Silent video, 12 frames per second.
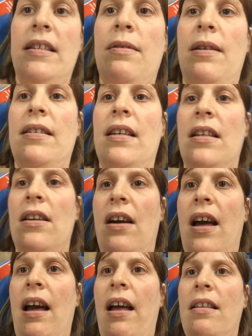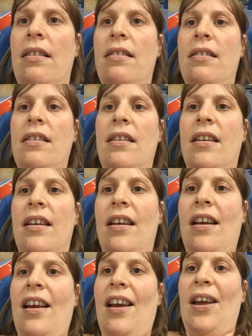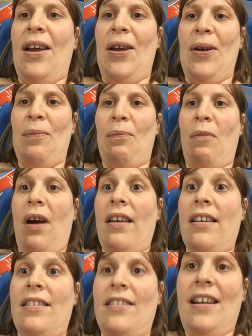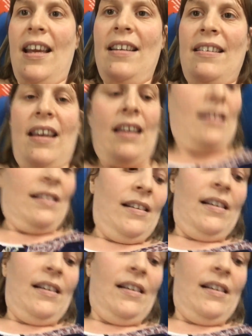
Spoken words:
squeezing your hand while you're donating.